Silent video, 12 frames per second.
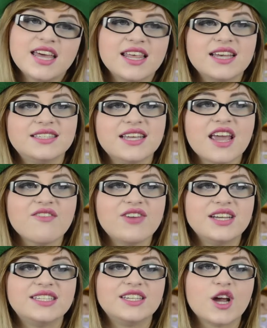their singing
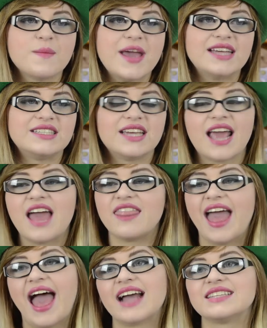voices are amazing and
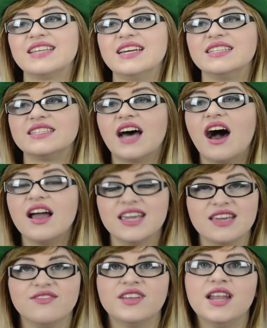their accents are
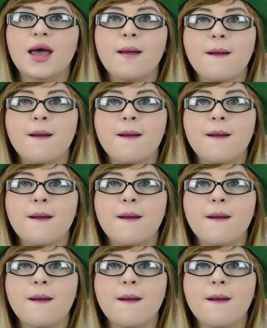even